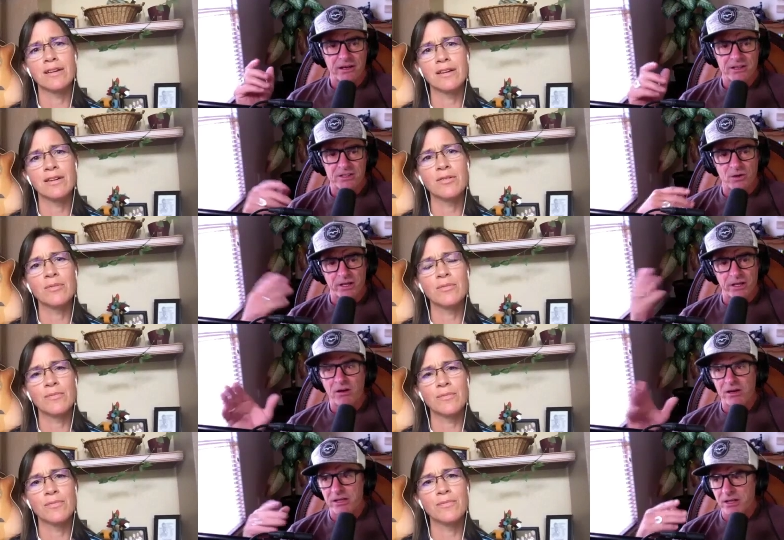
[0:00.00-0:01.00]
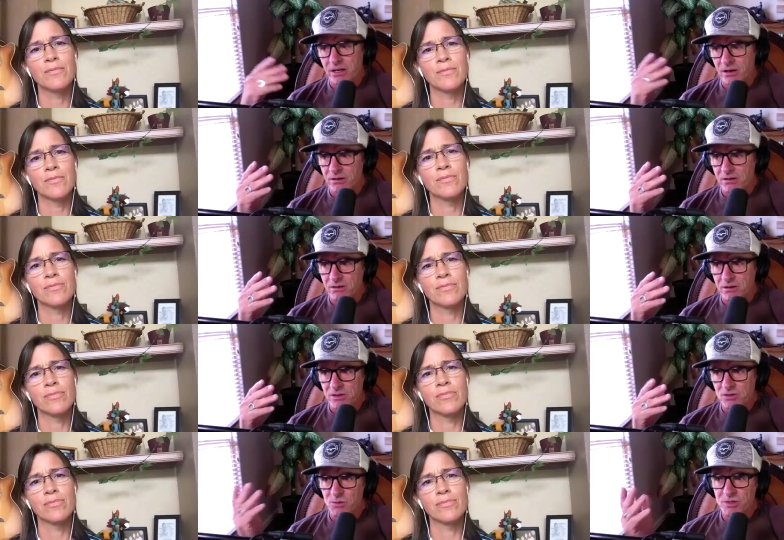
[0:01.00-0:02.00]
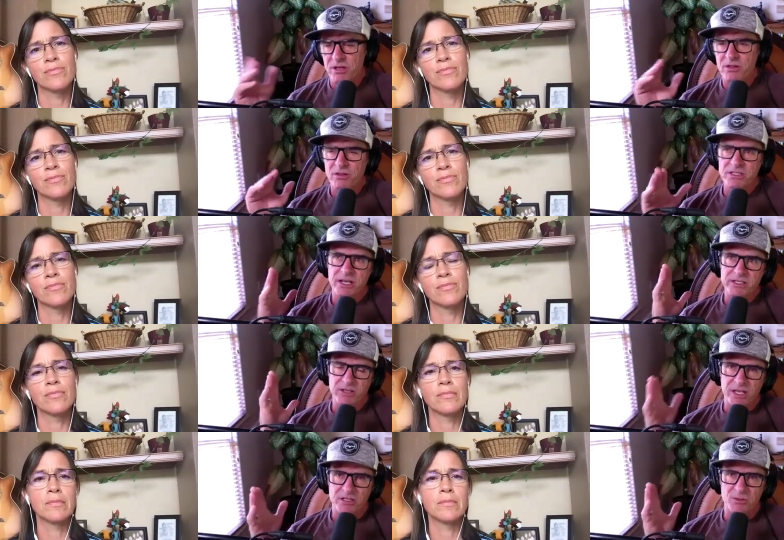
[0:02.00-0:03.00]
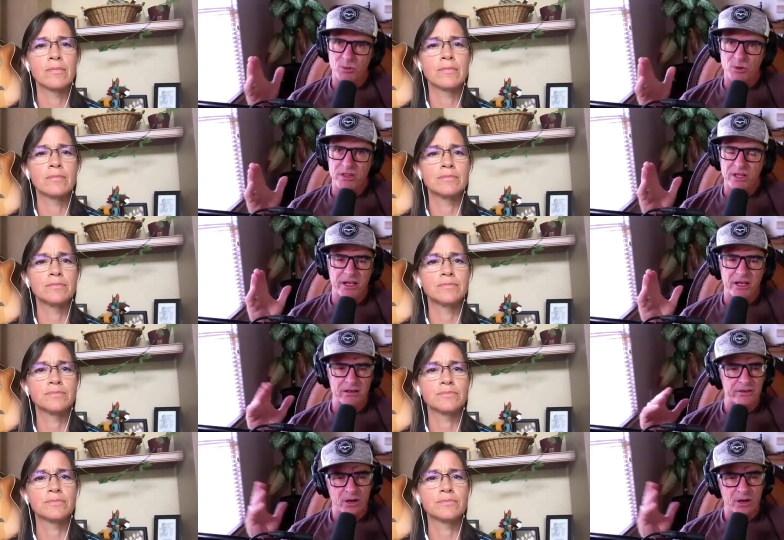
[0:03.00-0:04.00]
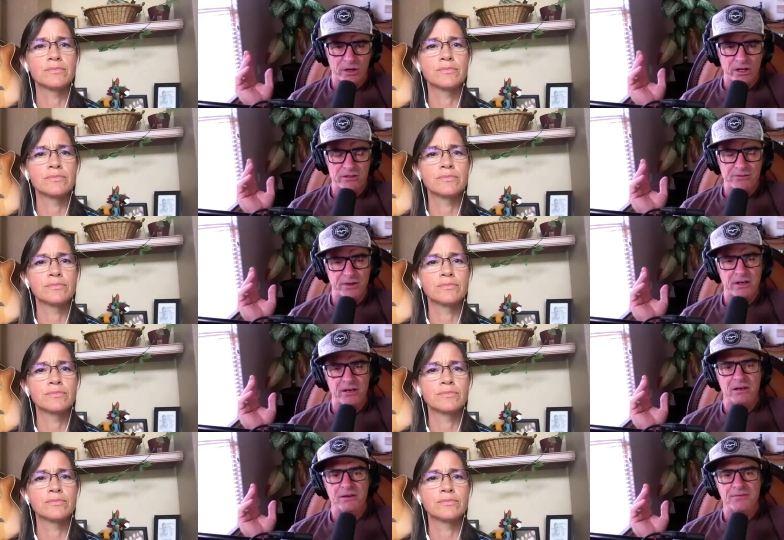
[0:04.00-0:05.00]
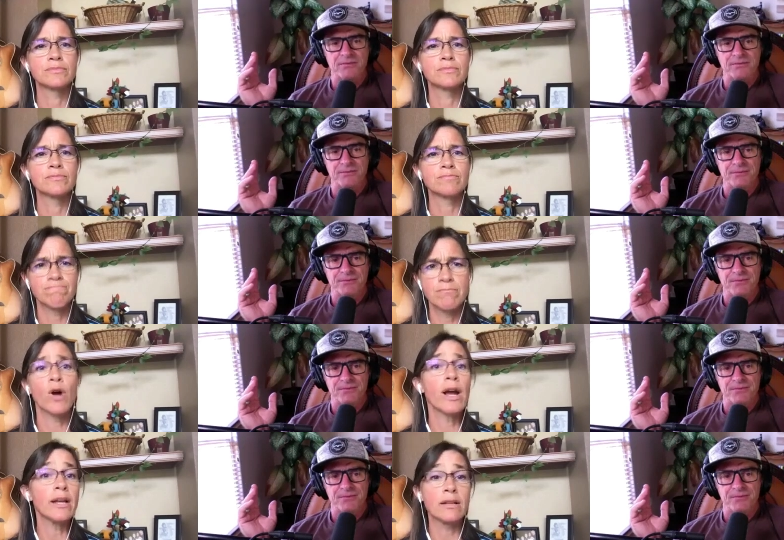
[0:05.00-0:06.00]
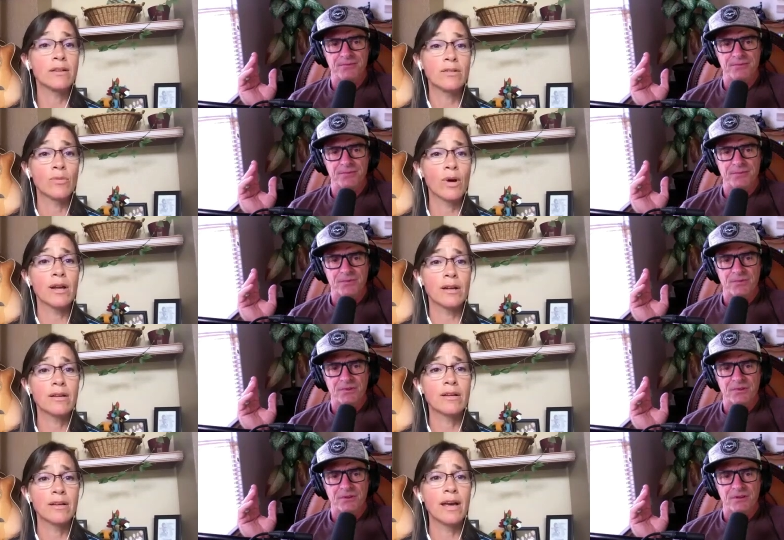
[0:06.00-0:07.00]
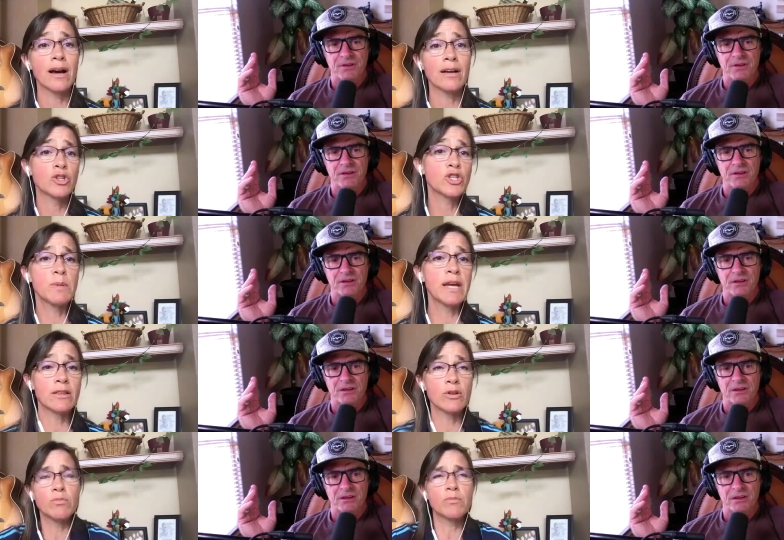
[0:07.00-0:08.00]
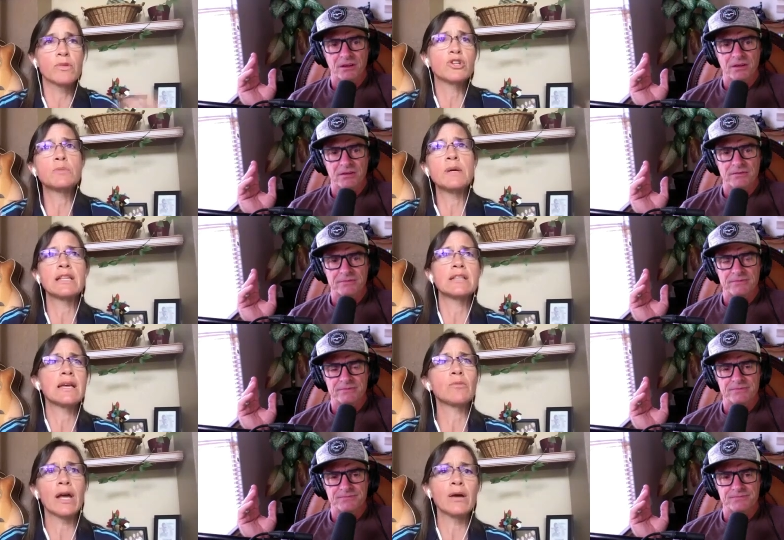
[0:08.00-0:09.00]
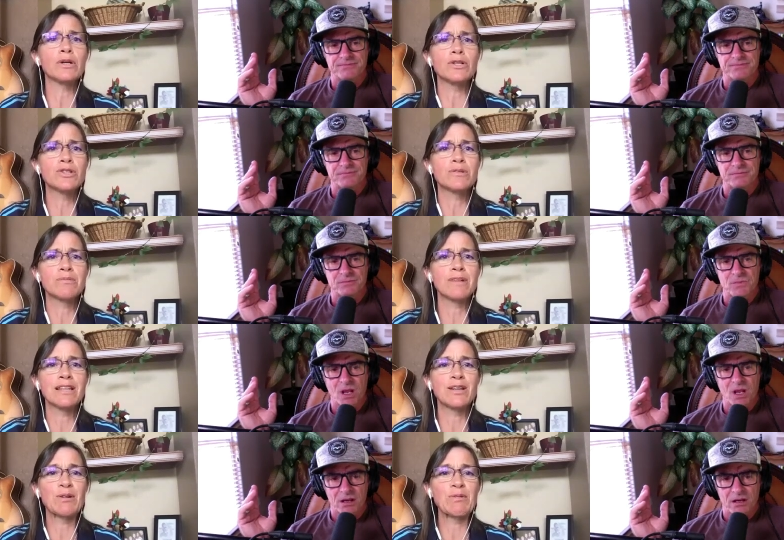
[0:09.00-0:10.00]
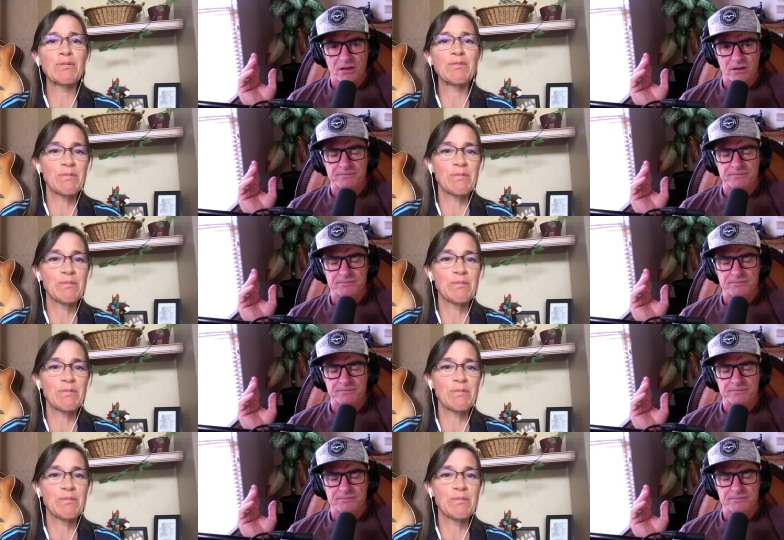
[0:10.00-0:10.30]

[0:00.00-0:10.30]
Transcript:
Speaker 1: And so I, I, you know, it's almost like these days I get to point that out and no one gets
Speaker 2: offended. Right. Right. Yeah. You're speaking. They're you're speaking the same language. Like they're